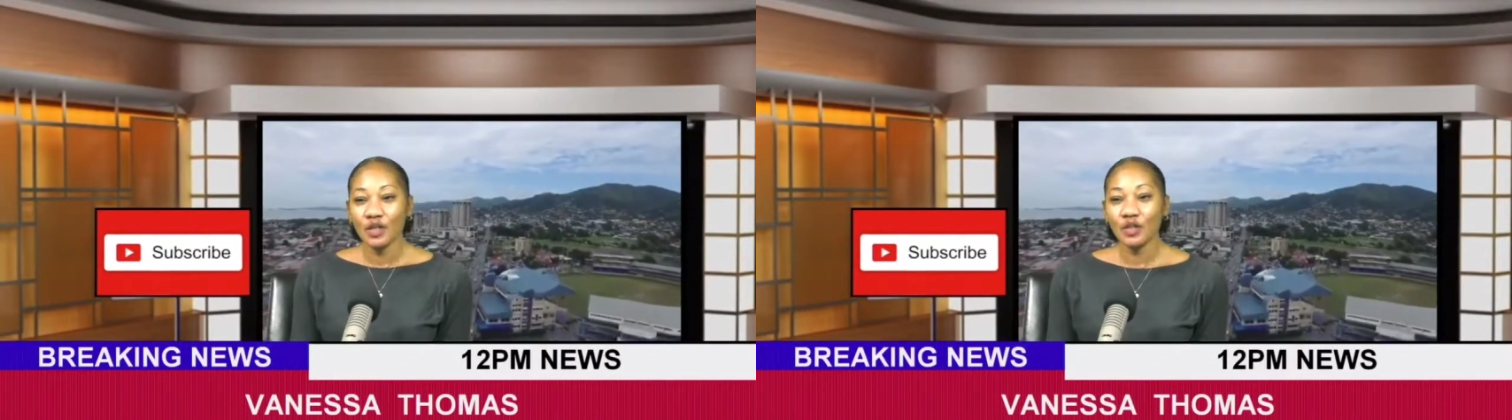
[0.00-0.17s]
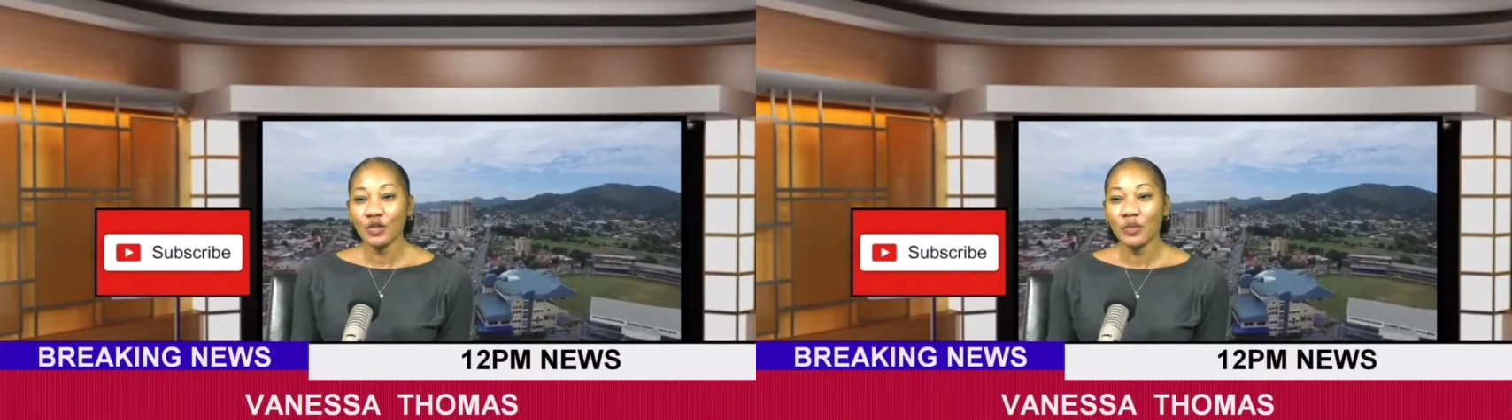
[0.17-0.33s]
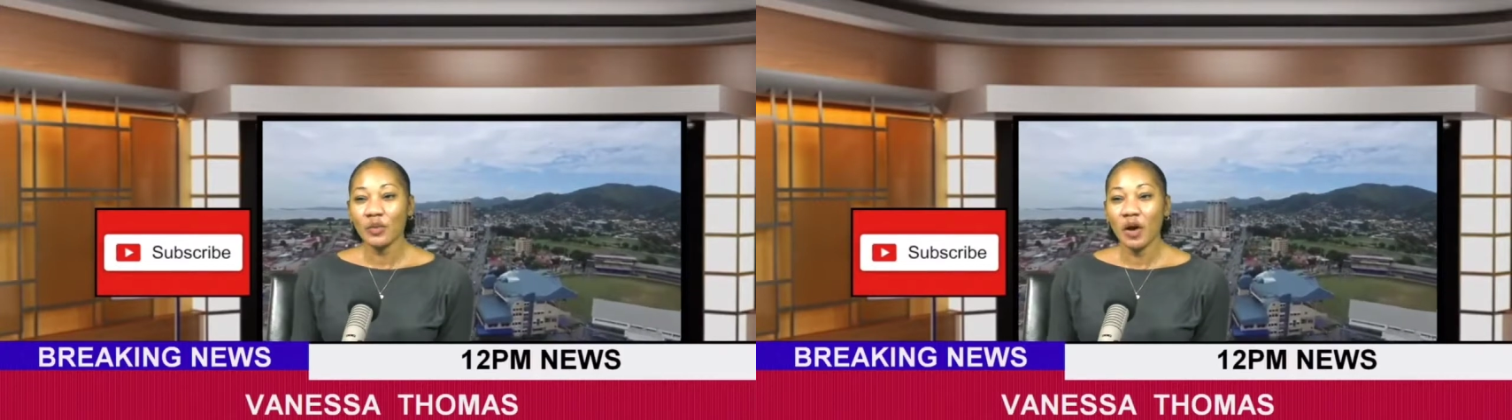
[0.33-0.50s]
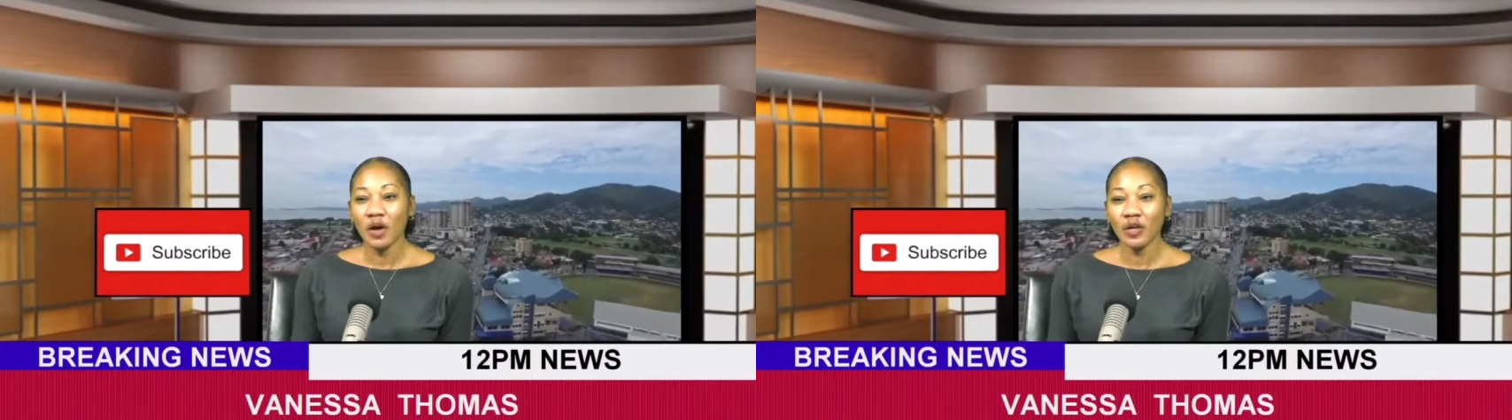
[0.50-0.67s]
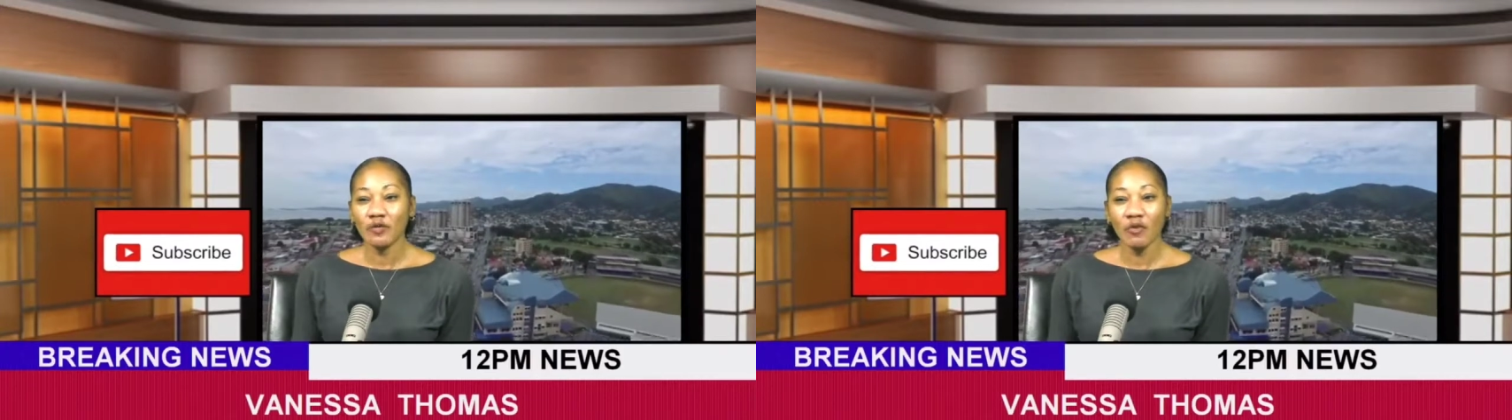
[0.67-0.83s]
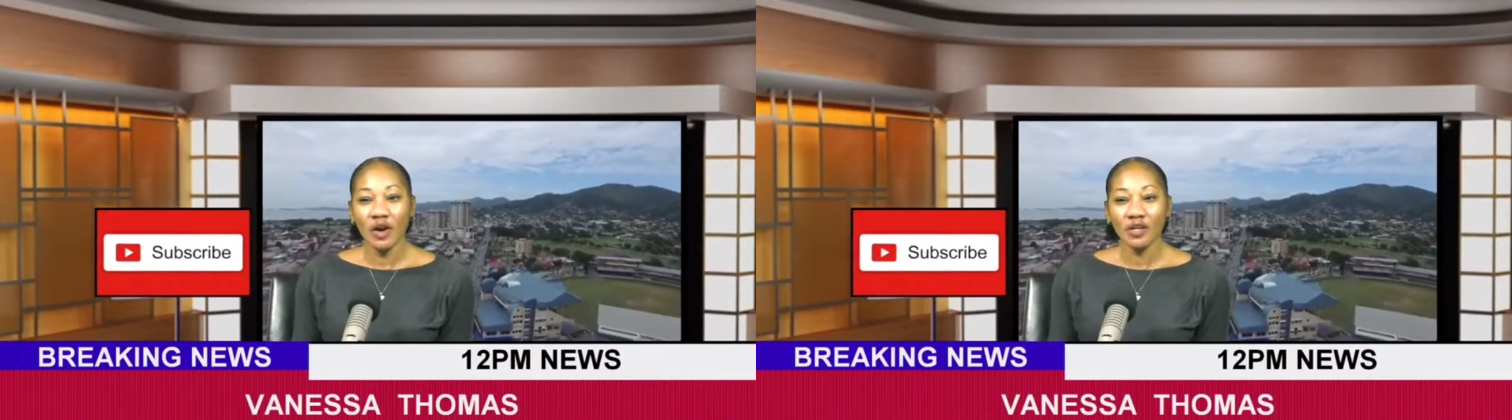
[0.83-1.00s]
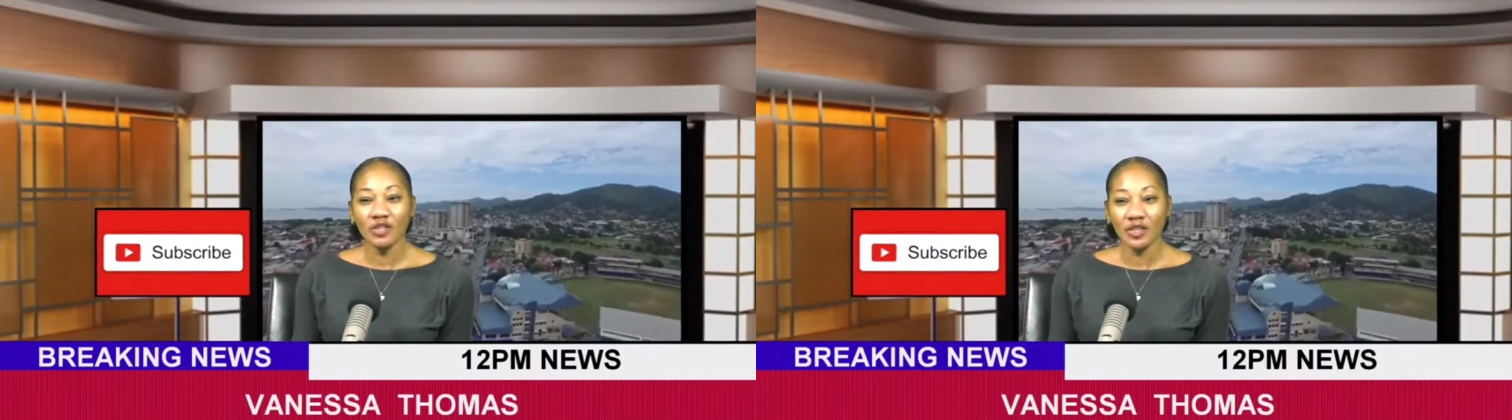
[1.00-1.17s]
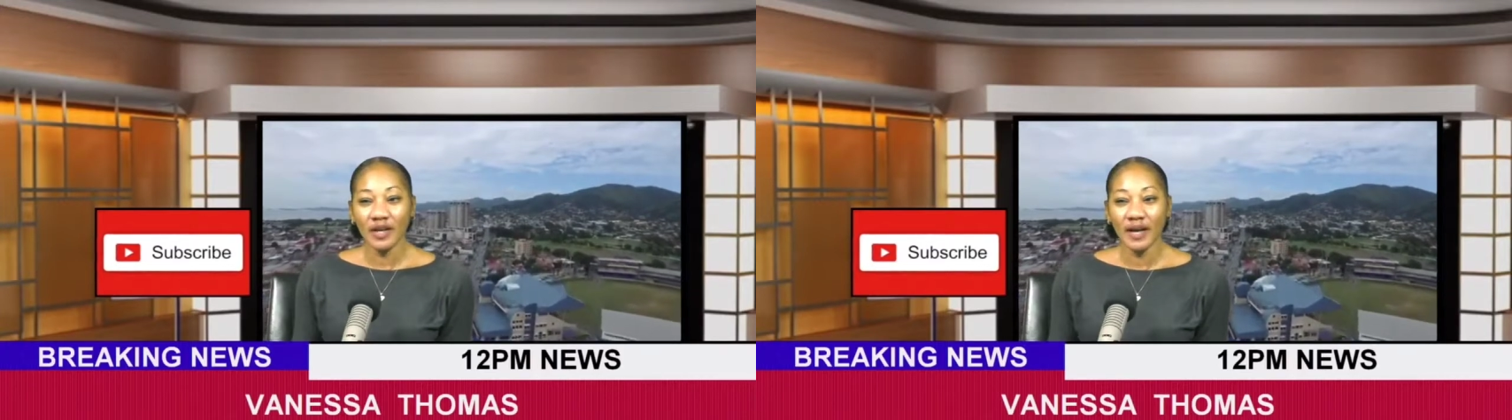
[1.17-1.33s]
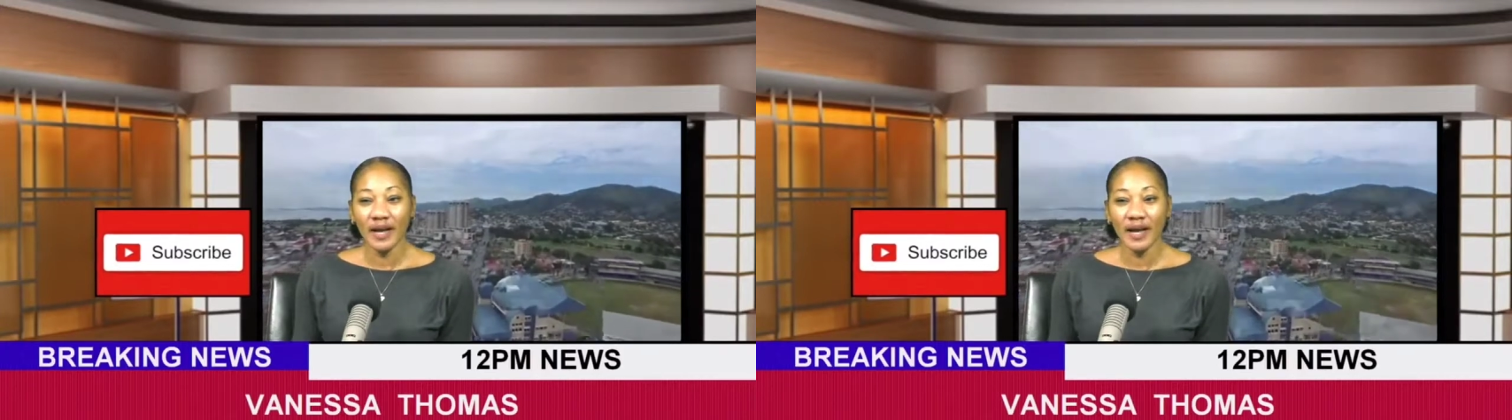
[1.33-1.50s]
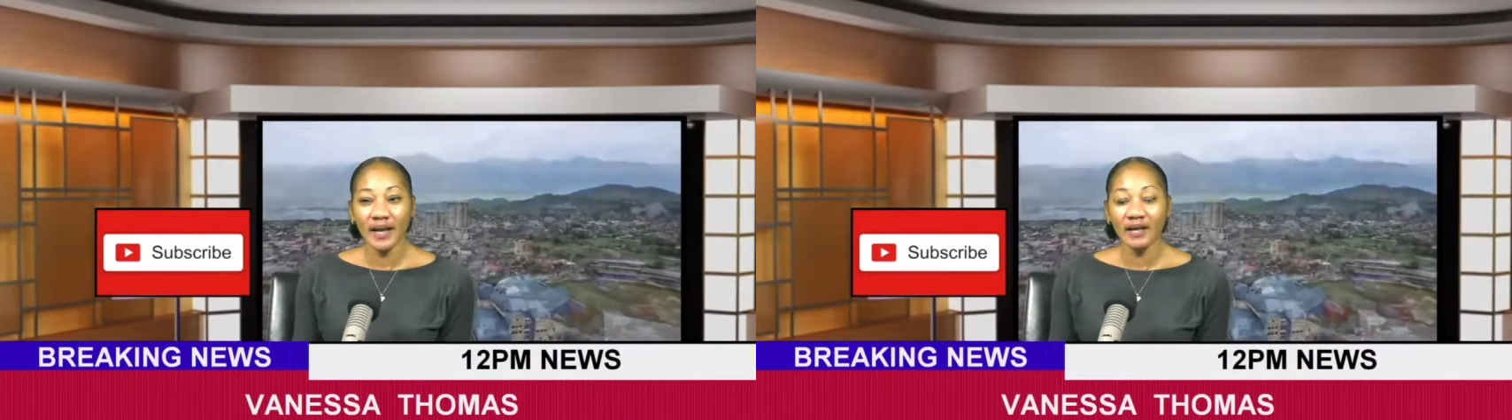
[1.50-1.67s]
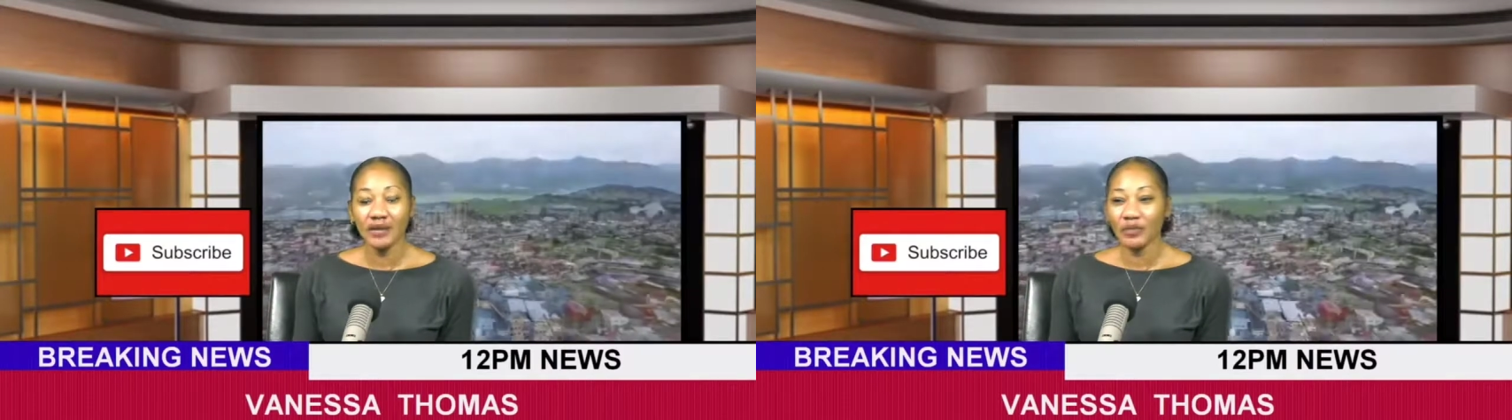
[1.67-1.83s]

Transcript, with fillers: Supermarket rush ahead